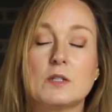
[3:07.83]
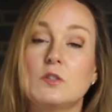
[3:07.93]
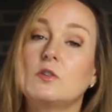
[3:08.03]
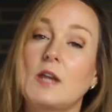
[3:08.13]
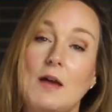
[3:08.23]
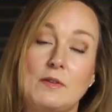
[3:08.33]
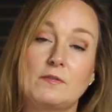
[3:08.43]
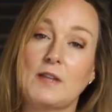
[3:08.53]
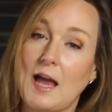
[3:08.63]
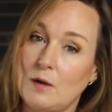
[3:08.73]
So you could have a
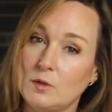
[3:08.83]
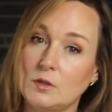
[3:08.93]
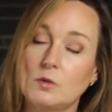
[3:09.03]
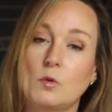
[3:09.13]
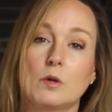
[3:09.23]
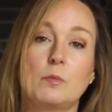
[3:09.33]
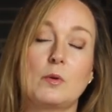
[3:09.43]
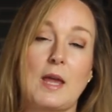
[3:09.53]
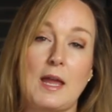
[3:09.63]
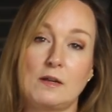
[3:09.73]
flower or a
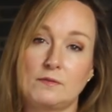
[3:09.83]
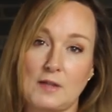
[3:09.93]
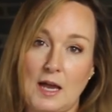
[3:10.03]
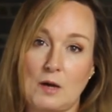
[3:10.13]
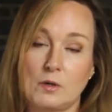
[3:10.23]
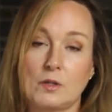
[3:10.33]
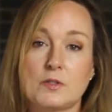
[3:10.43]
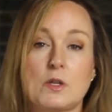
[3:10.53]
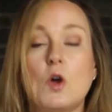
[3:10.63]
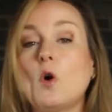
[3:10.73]
bouquet of flowers